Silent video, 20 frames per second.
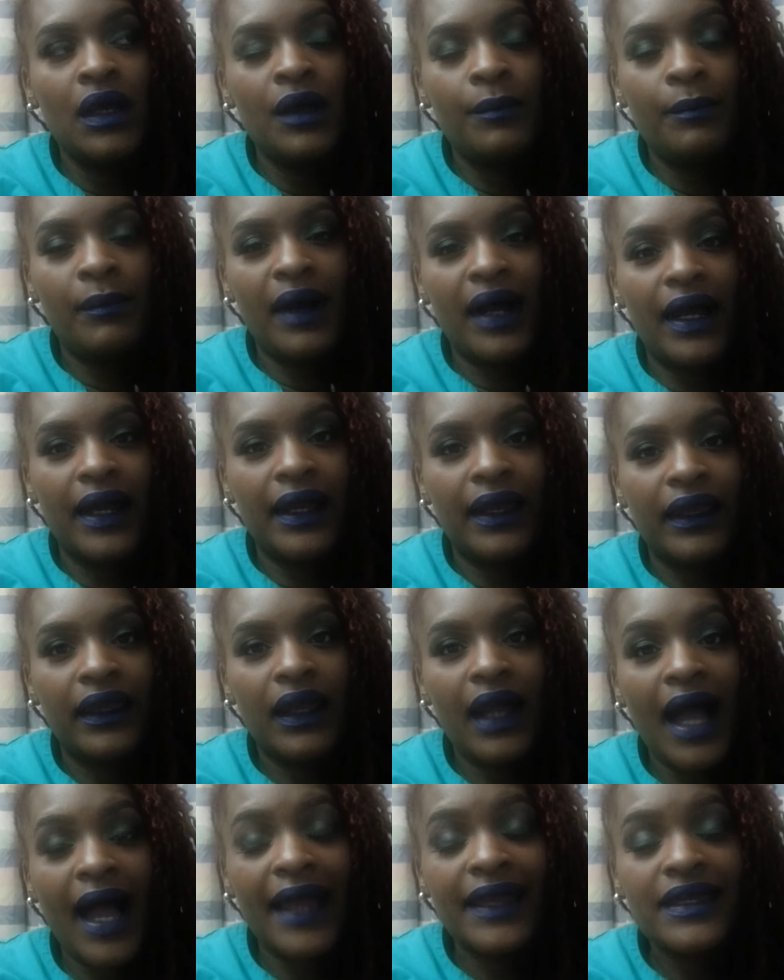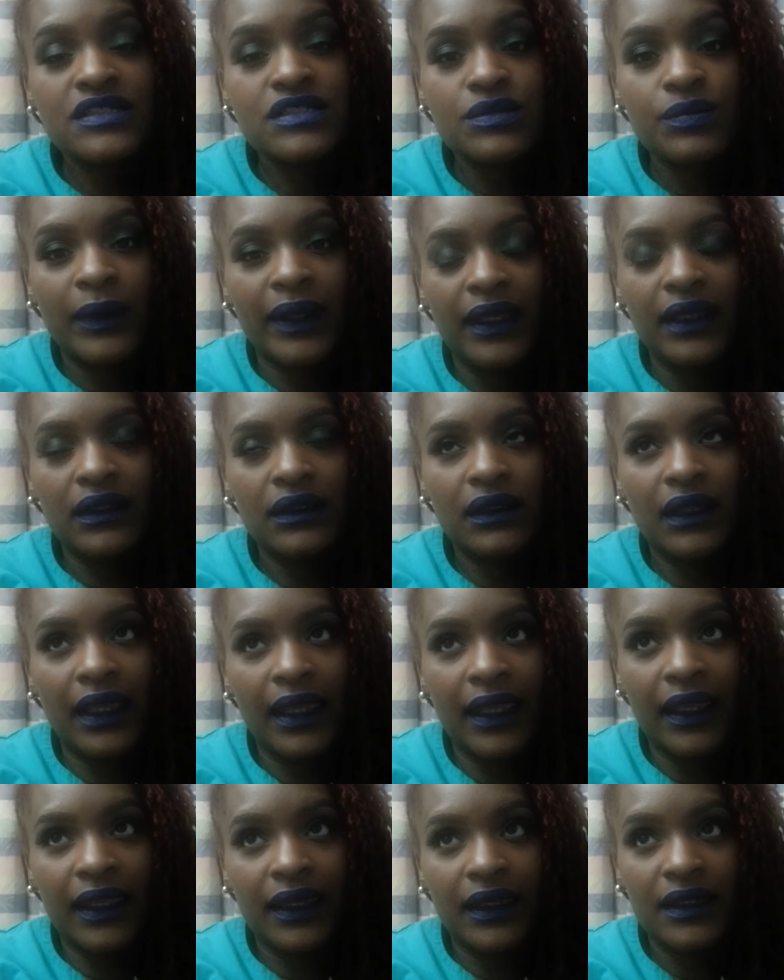My highest weight
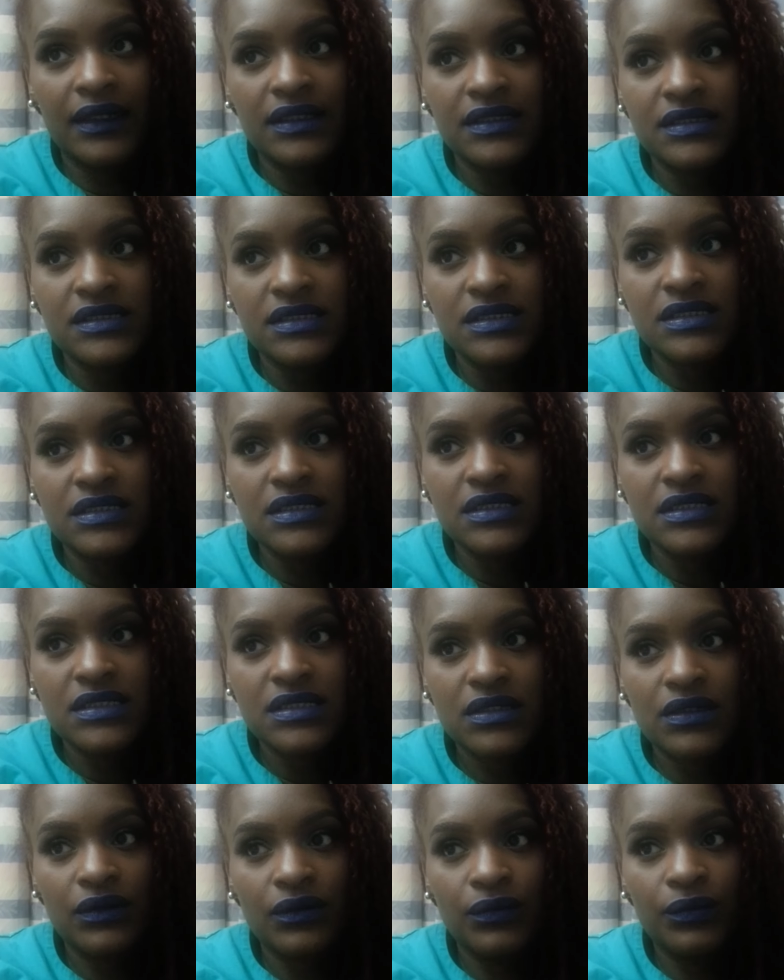and